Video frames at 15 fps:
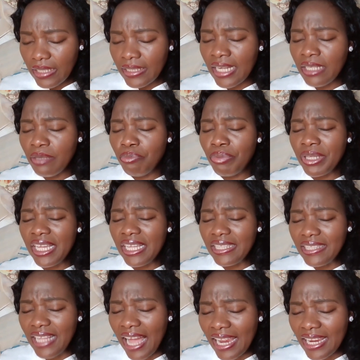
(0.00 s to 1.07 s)
that it be
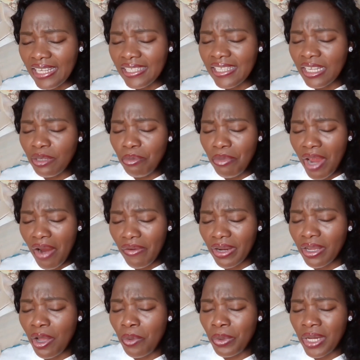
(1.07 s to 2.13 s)
enlightened, that
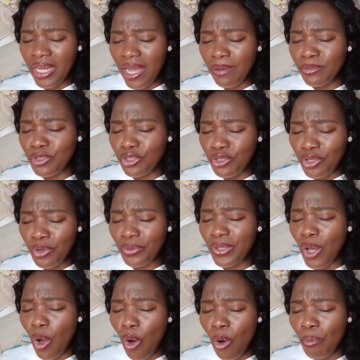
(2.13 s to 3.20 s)
America will come to know
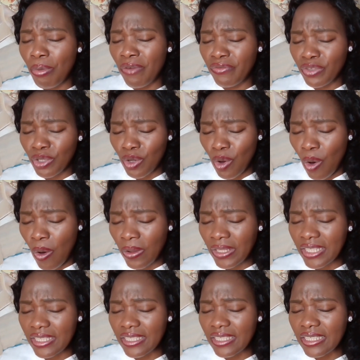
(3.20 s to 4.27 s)
the hope of your
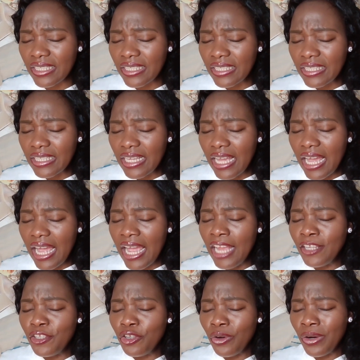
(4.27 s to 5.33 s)
calling
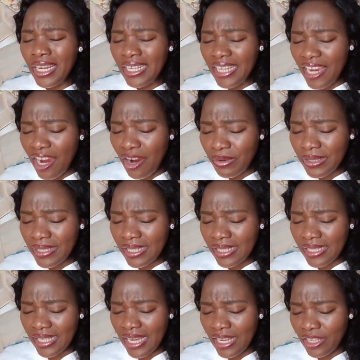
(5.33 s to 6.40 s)
and your
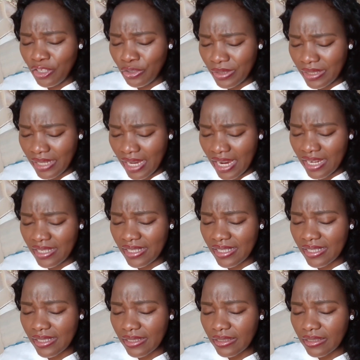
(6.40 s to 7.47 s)
inheritance in your
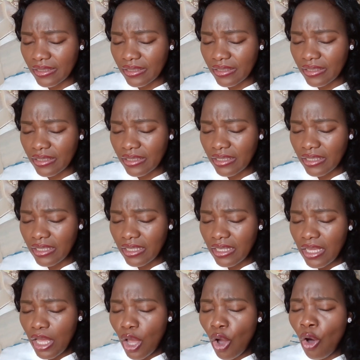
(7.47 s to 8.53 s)
saints.
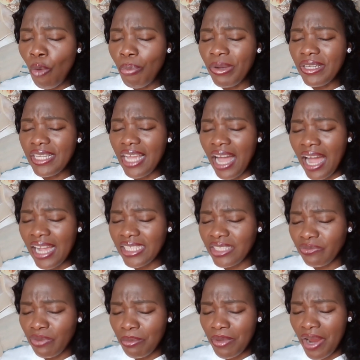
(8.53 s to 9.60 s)
Open the eyes
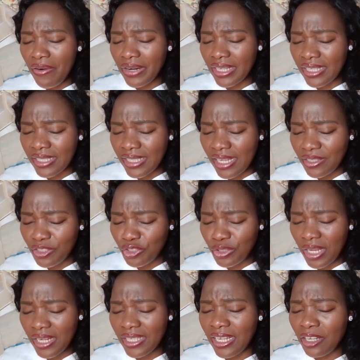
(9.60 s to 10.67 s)
of America's
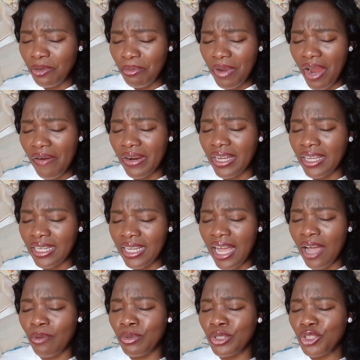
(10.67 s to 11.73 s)
understanding that America,
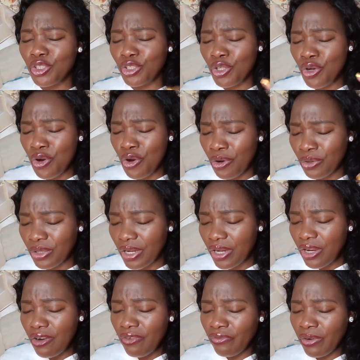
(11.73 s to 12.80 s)
God, would turn
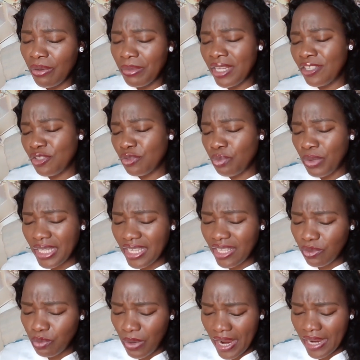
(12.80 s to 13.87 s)
from its
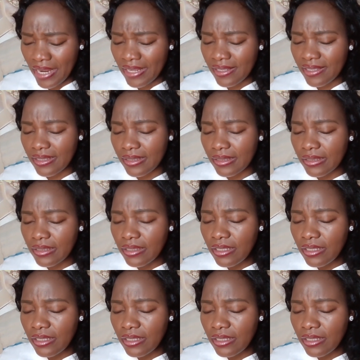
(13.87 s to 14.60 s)
wicked ways.